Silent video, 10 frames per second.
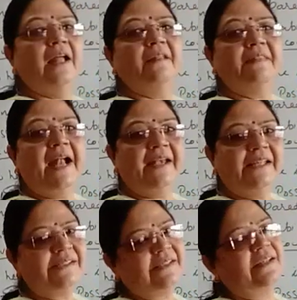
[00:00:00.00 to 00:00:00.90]
That
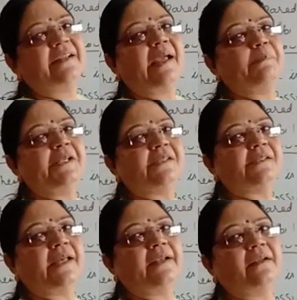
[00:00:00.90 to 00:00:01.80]
is debit
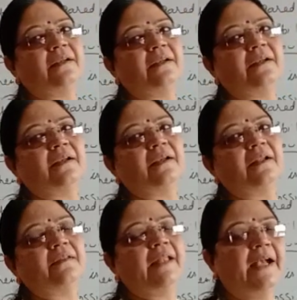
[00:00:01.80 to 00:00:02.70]
side.
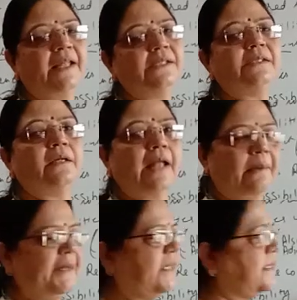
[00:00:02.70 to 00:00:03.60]
That is debit